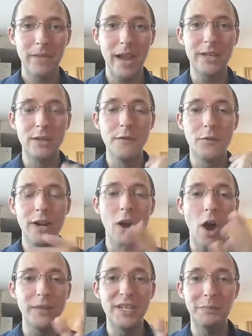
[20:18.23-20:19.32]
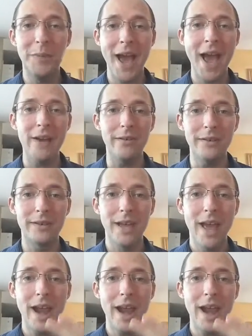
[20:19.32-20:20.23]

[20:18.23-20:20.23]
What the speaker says: And so you've created all these patterns.